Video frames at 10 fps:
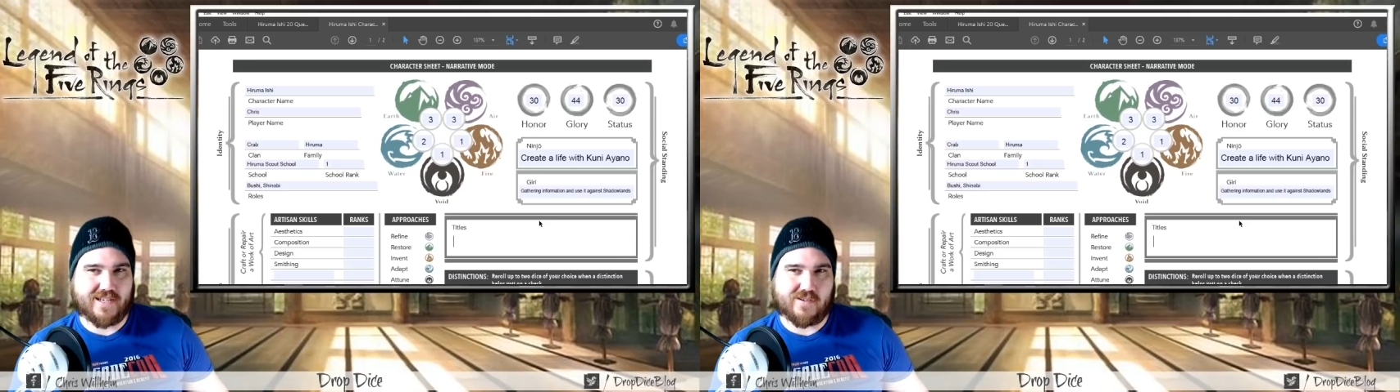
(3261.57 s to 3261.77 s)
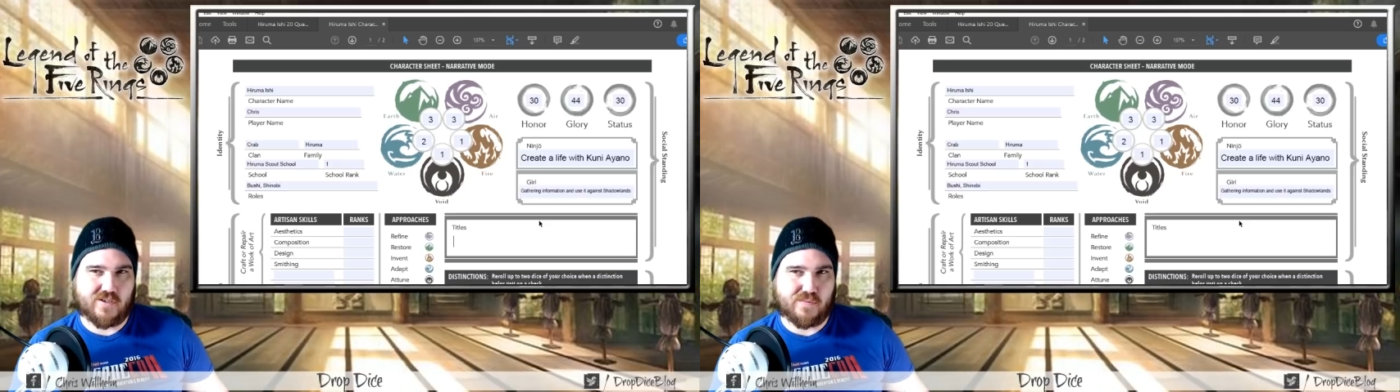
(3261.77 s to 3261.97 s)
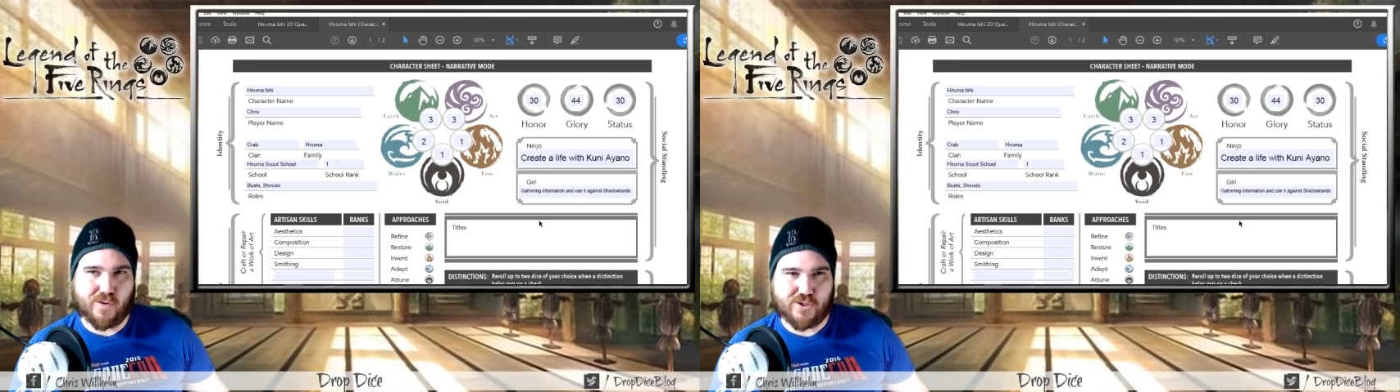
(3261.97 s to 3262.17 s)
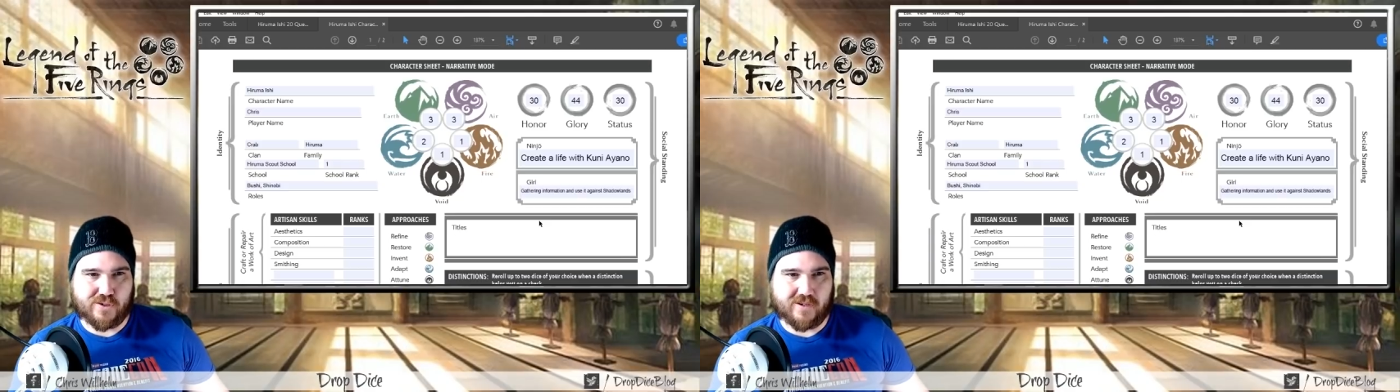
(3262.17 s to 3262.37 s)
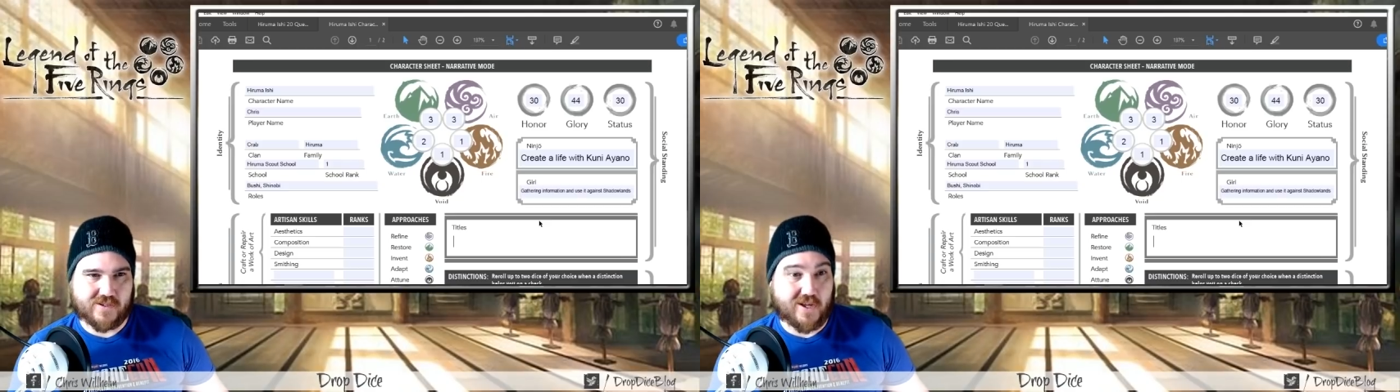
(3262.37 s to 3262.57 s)
into
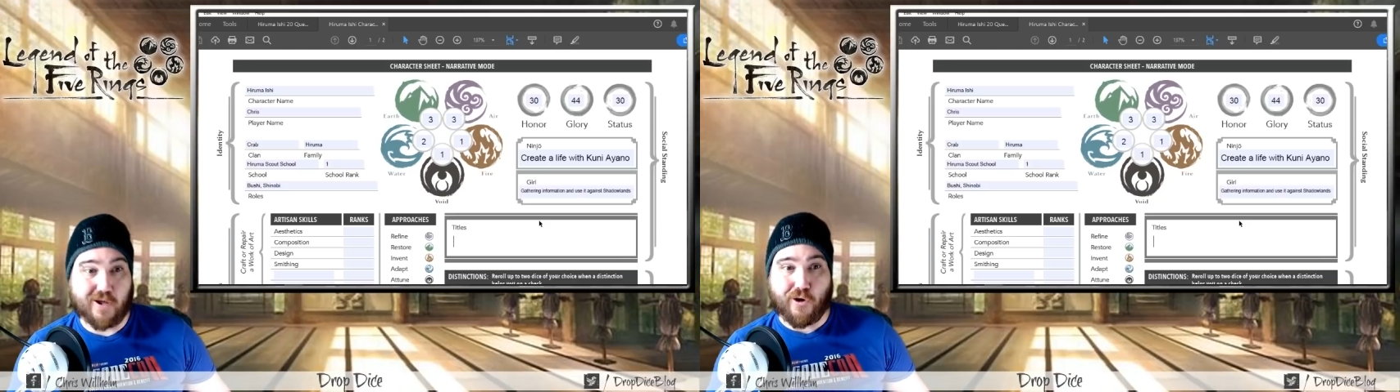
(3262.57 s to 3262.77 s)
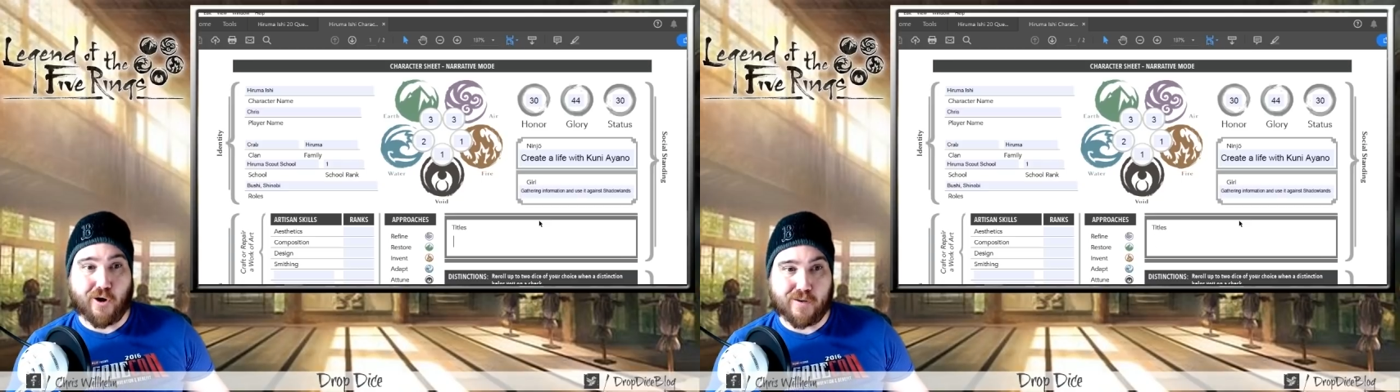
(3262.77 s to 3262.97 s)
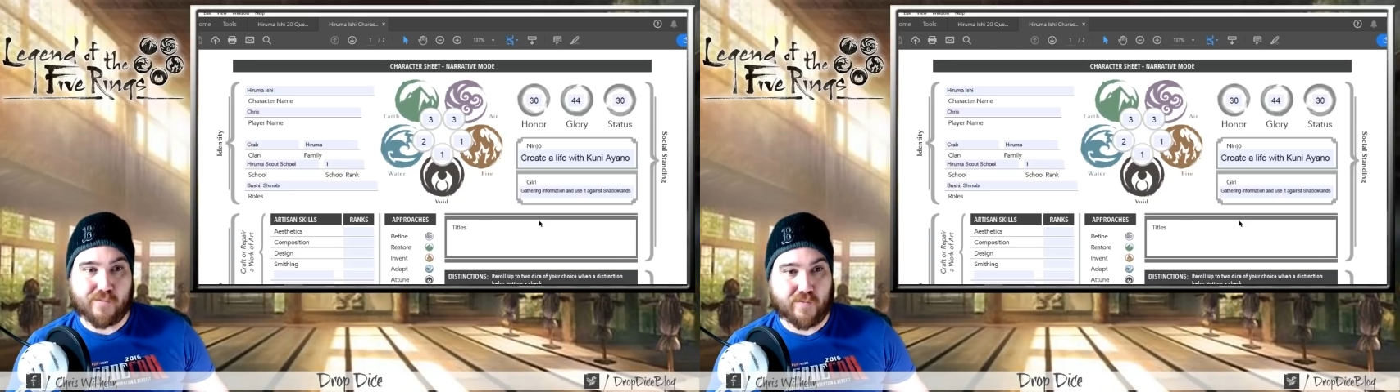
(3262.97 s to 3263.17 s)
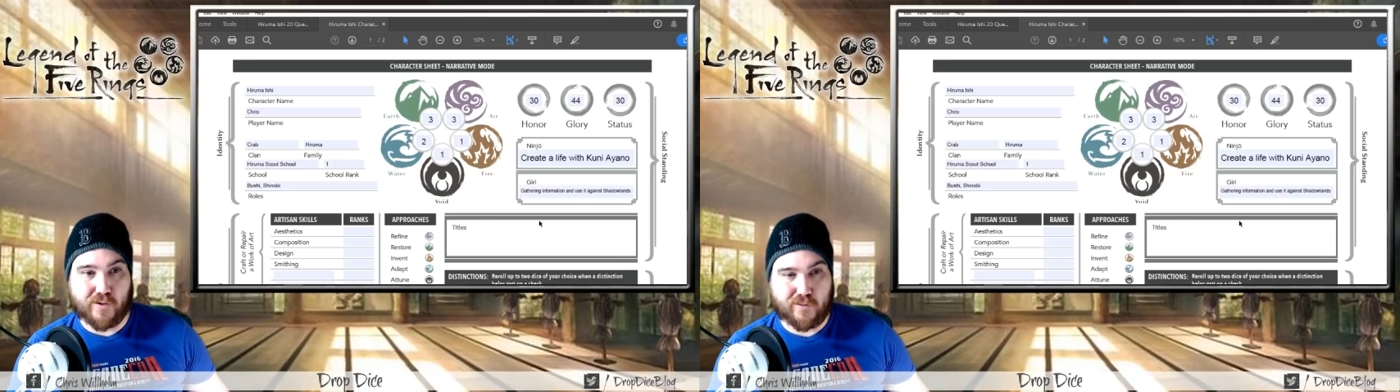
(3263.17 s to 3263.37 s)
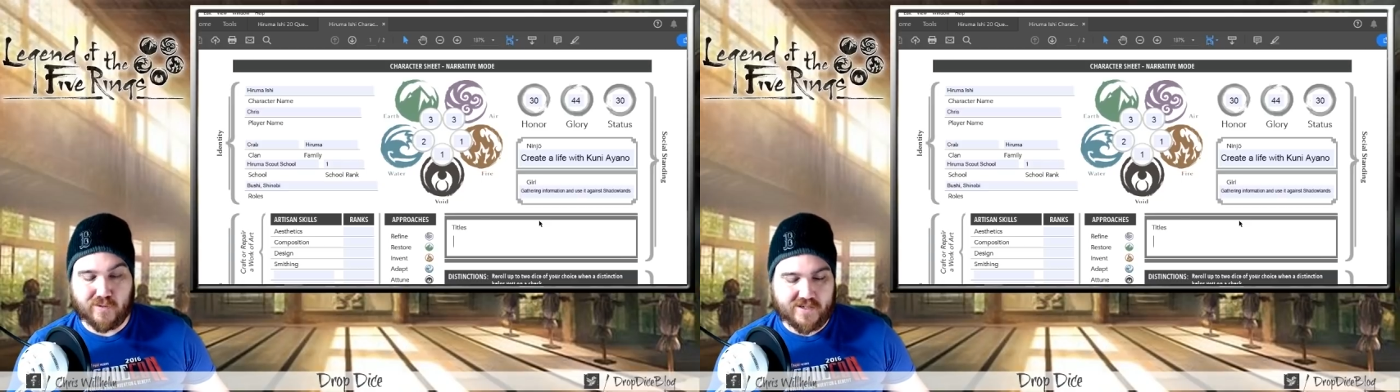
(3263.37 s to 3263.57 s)
martial arts unarmed for
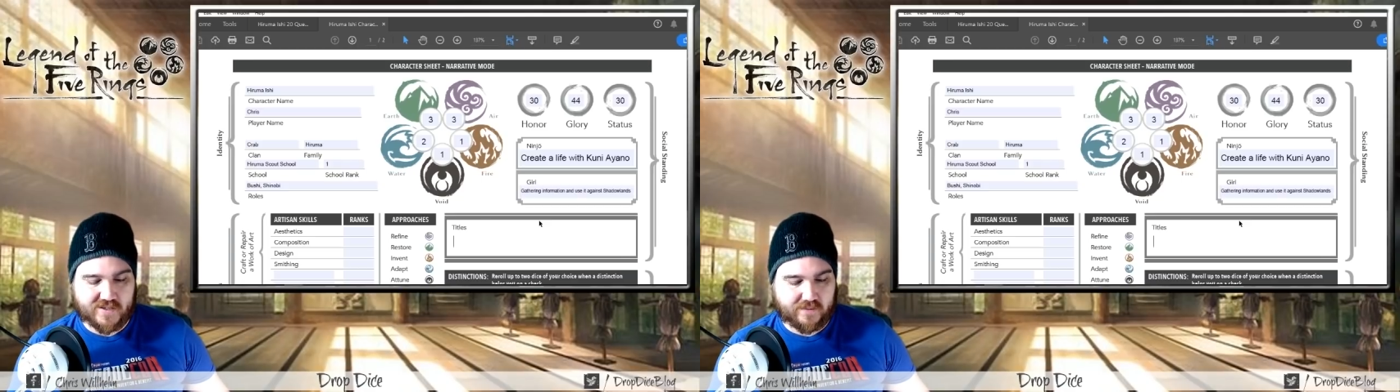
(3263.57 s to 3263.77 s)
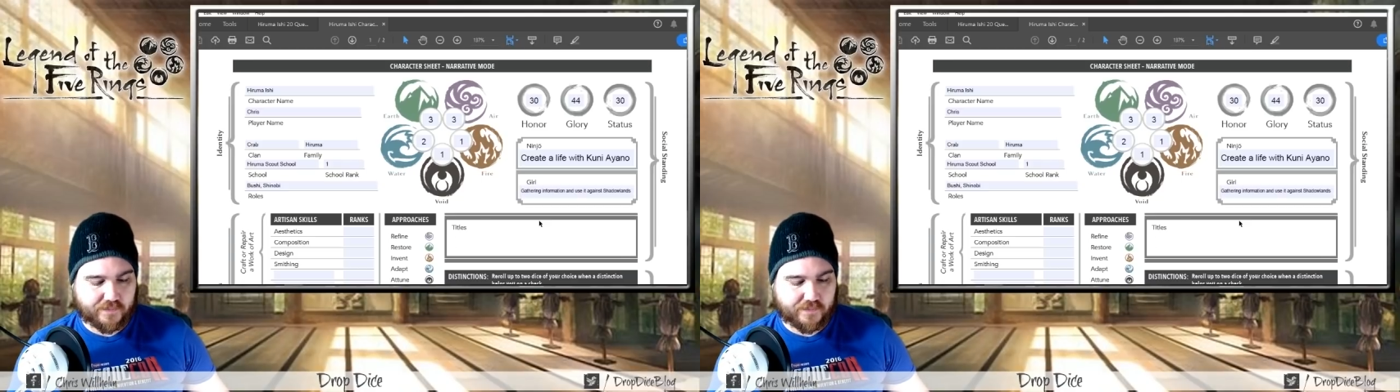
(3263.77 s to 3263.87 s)
no reason.